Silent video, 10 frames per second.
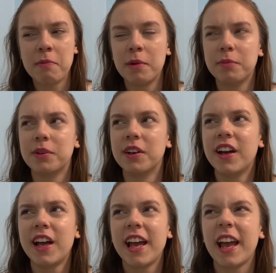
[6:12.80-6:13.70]
I remember
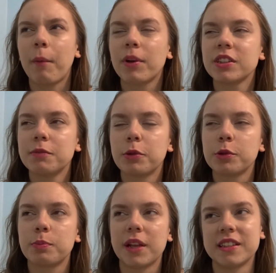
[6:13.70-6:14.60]
it wasn't the
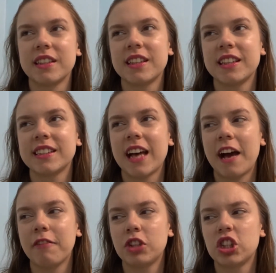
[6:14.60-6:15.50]
most pleasant thing to
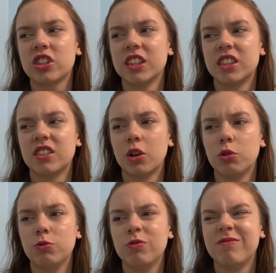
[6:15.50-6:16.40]
have just because it's
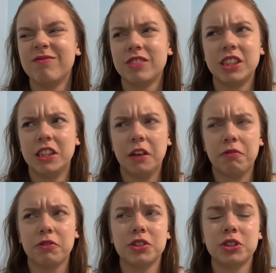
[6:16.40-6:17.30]
so
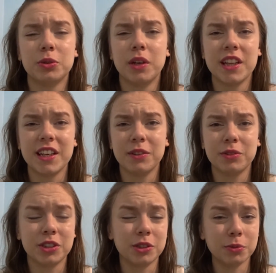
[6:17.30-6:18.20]
different to anything
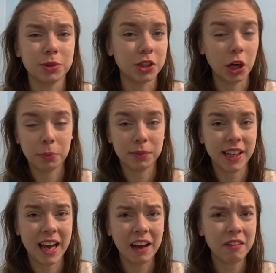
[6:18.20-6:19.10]
else you would normally
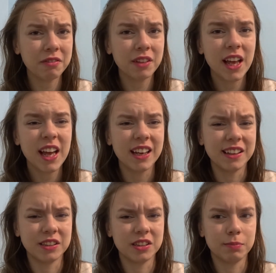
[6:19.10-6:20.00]
have.
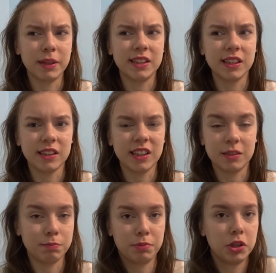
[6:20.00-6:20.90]
It's just basically
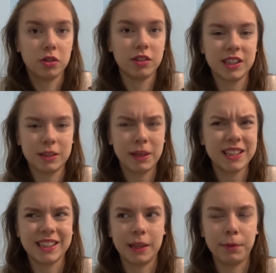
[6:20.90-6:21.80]
it's pure, it's
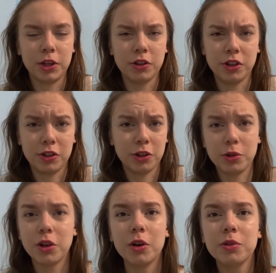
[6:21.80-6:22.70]
basically pure
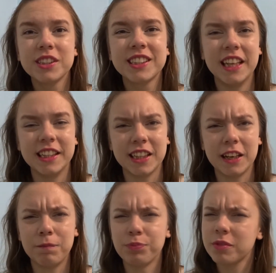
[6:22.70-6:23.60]
glucose. It's
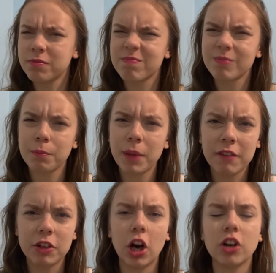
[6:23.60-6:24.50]
um, a bit
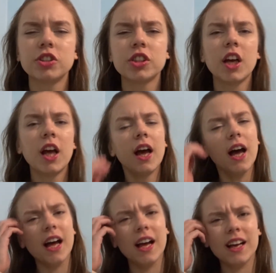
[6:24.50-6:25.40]
of an odd
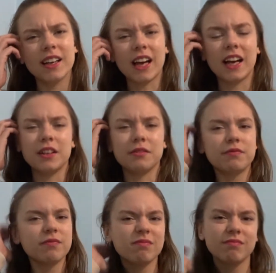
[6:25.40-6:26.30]
uh, kind of
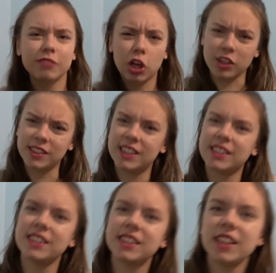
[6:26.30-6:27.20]

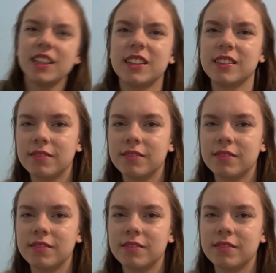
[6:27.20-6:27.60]
consistency, and,